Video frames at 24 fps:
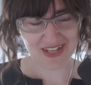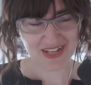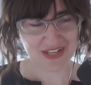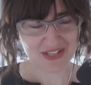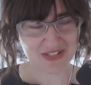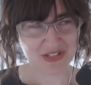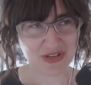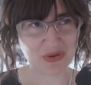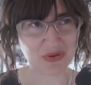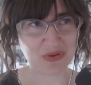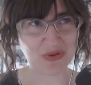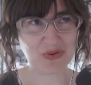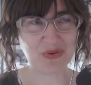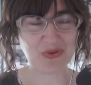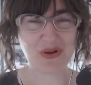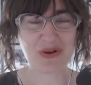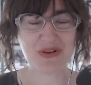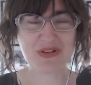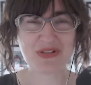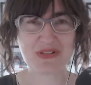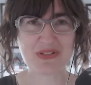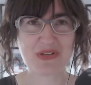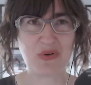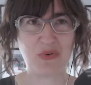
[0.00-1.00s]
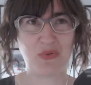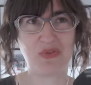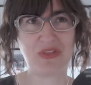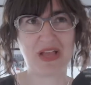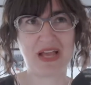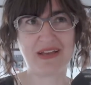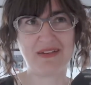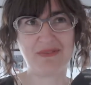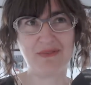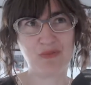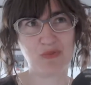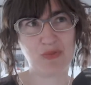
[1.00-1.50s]
so so
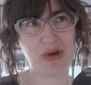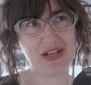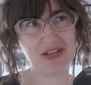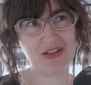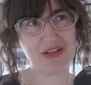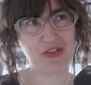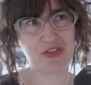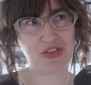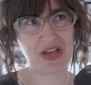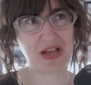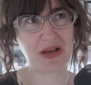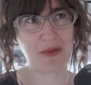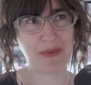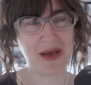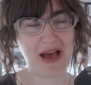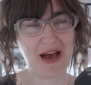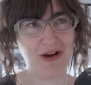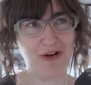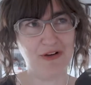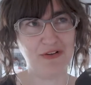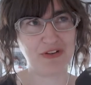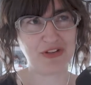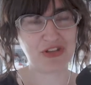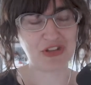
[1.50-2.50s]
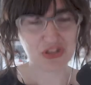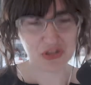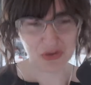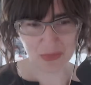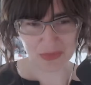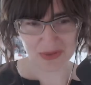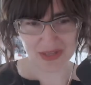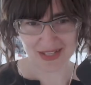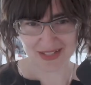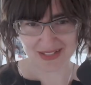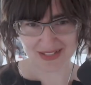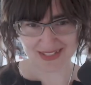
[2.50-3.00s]
like when you think about
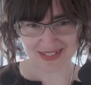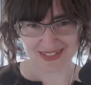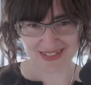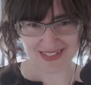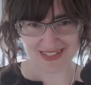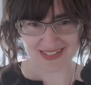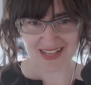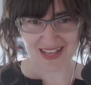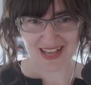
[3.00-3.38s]
humans